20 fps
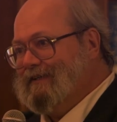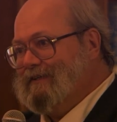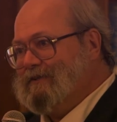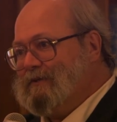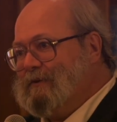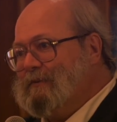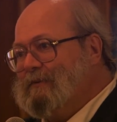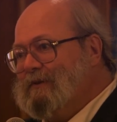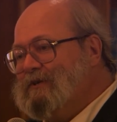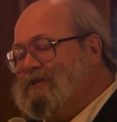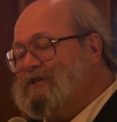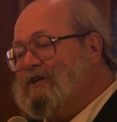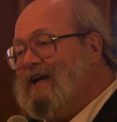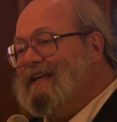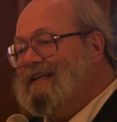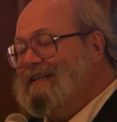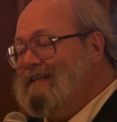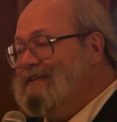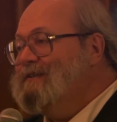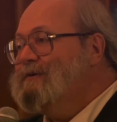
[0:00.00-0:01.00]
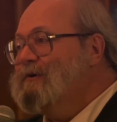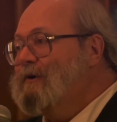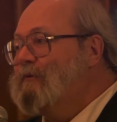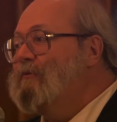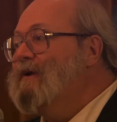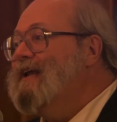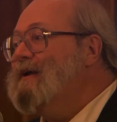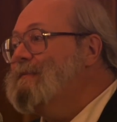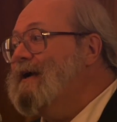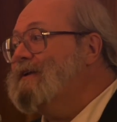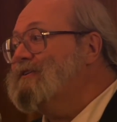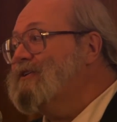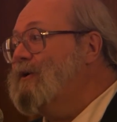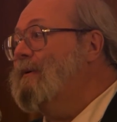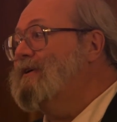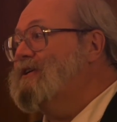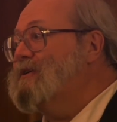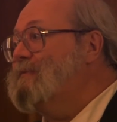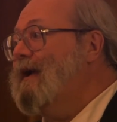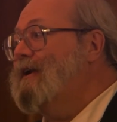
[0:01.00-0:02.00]
So you could read about so
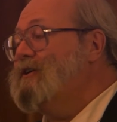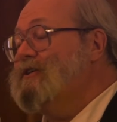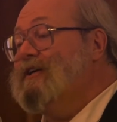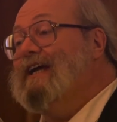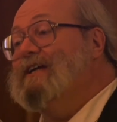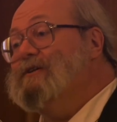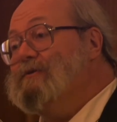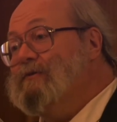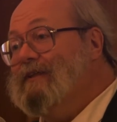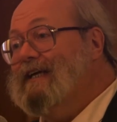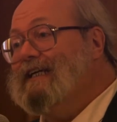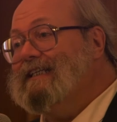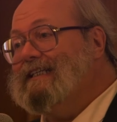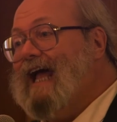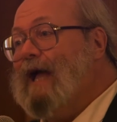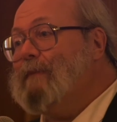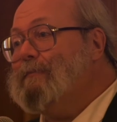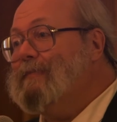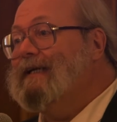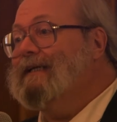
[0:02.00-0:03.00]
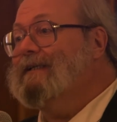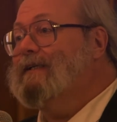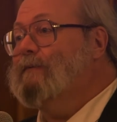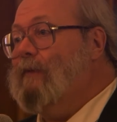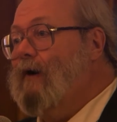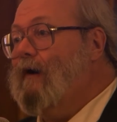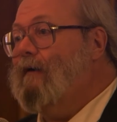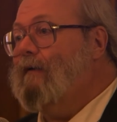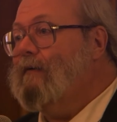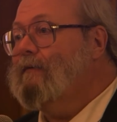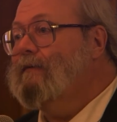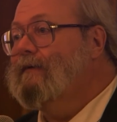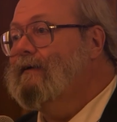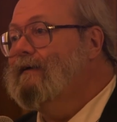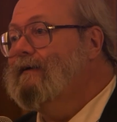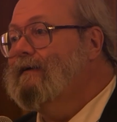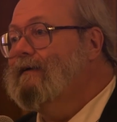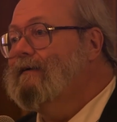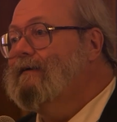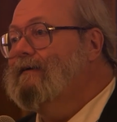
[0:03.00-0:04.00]
much about change, you think it's happening tomorrow.
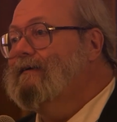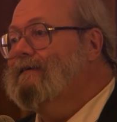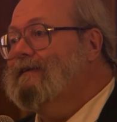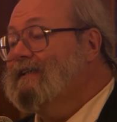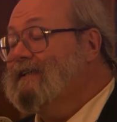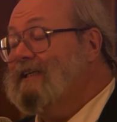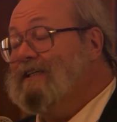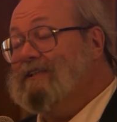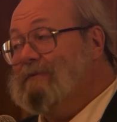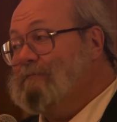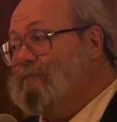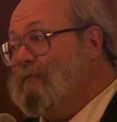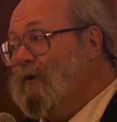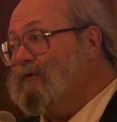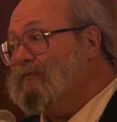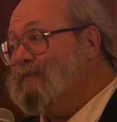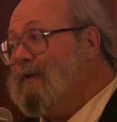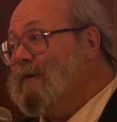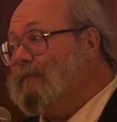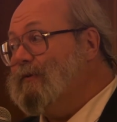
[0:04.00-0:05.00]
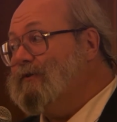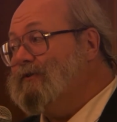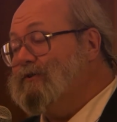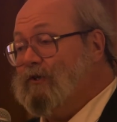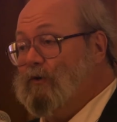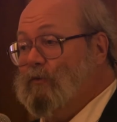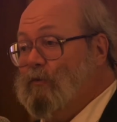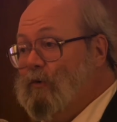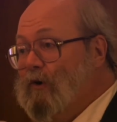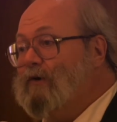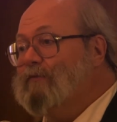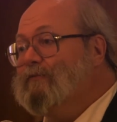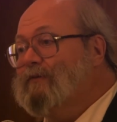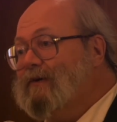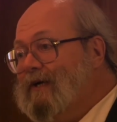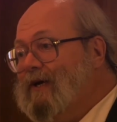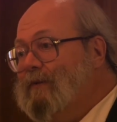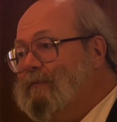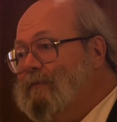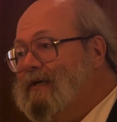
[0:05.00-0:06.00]
As I said, most people still work for
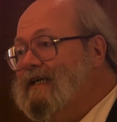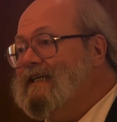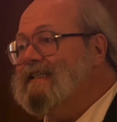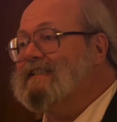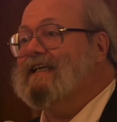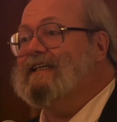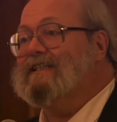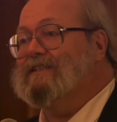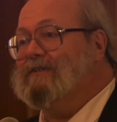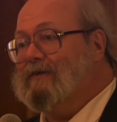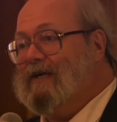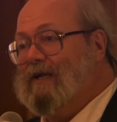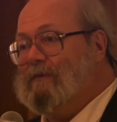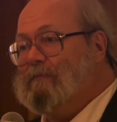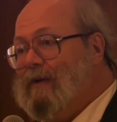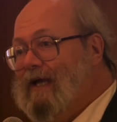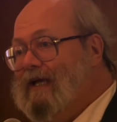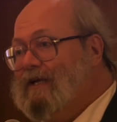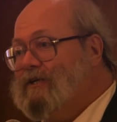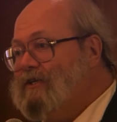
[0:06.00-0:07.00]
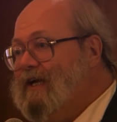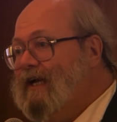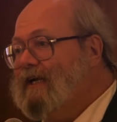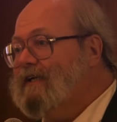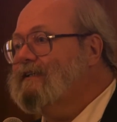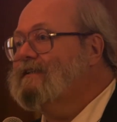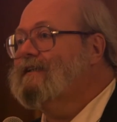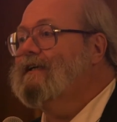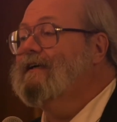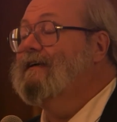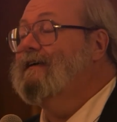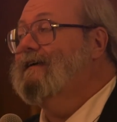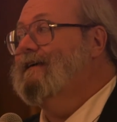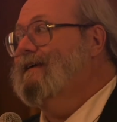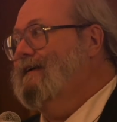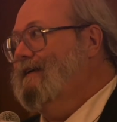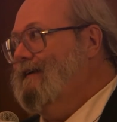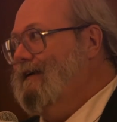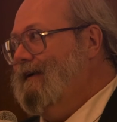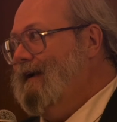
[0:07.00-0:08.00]
companies, they still get paychecks.
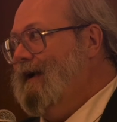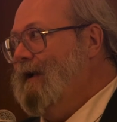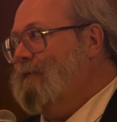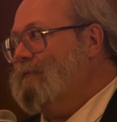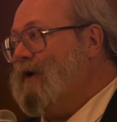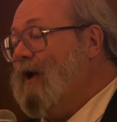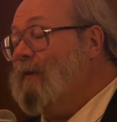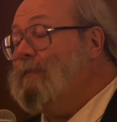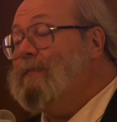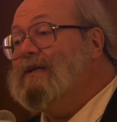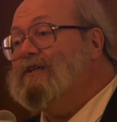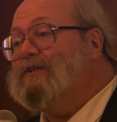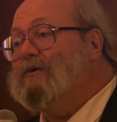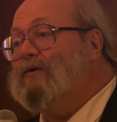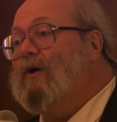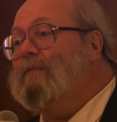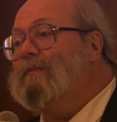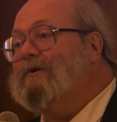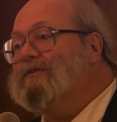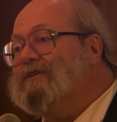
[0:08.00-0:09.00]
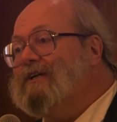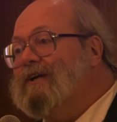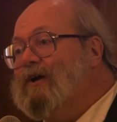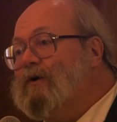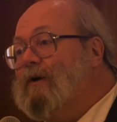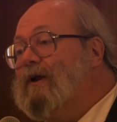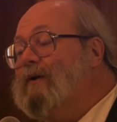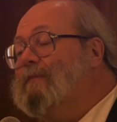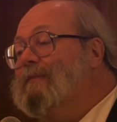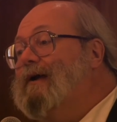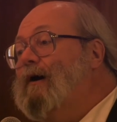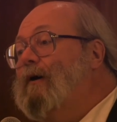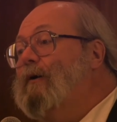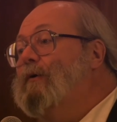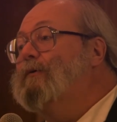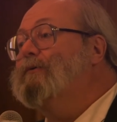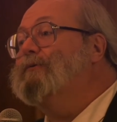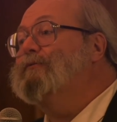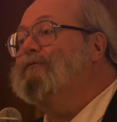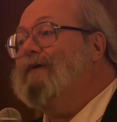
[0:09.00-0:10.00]
Um, companies are almost incredibly
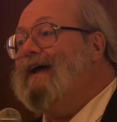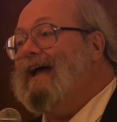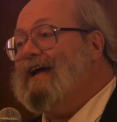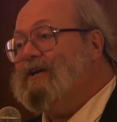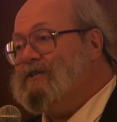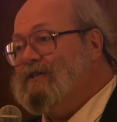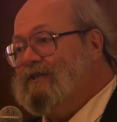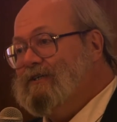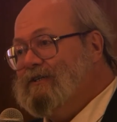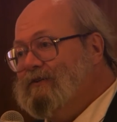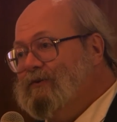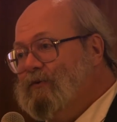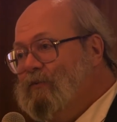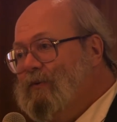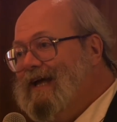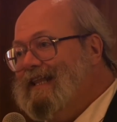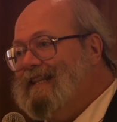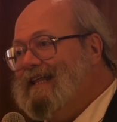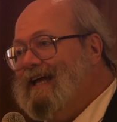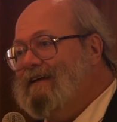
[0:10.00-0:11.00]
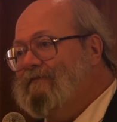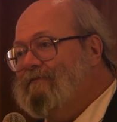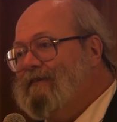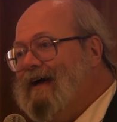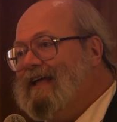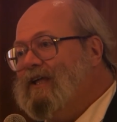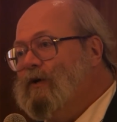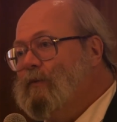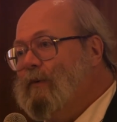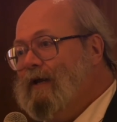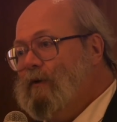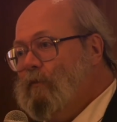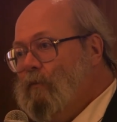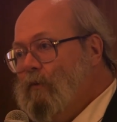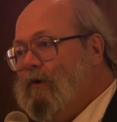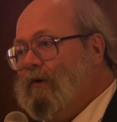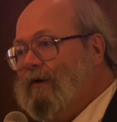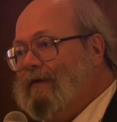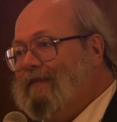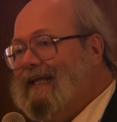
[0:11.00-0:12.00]
old fashioned in the way they evaluate
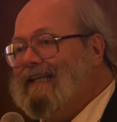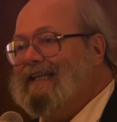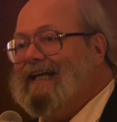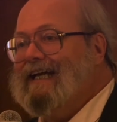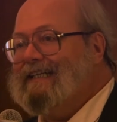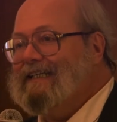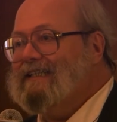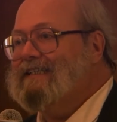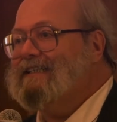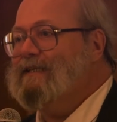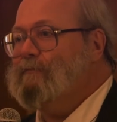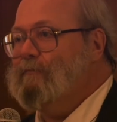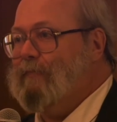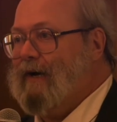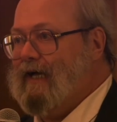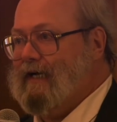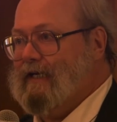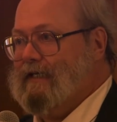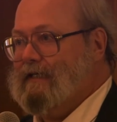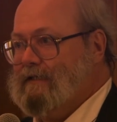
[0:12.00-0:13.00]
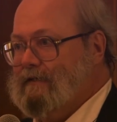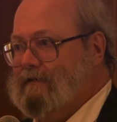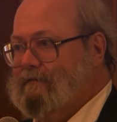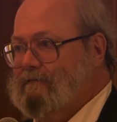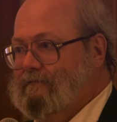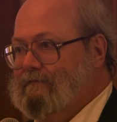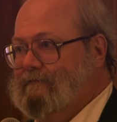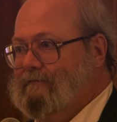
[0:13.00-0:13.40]
work. They like to see bodies.